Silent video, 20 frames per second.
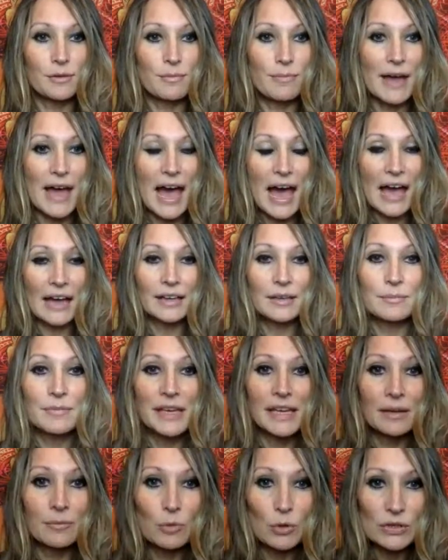back,
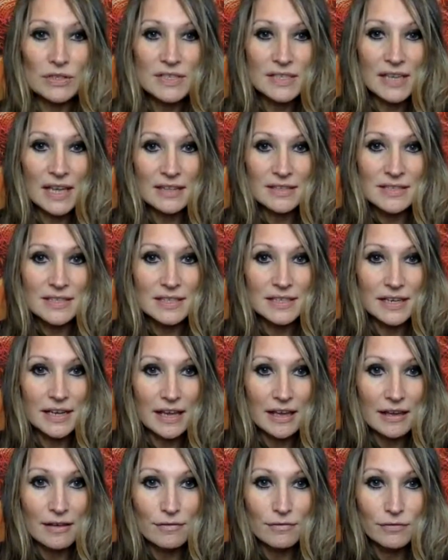being more
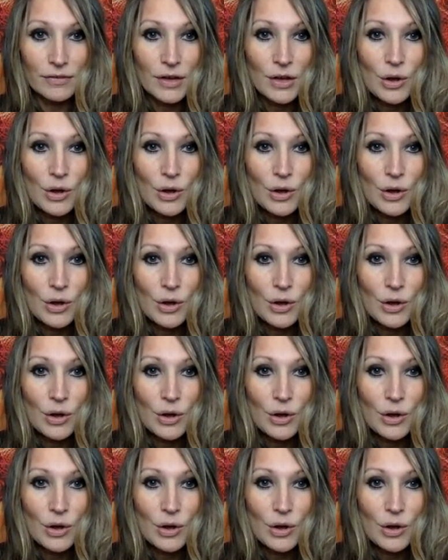sensitive,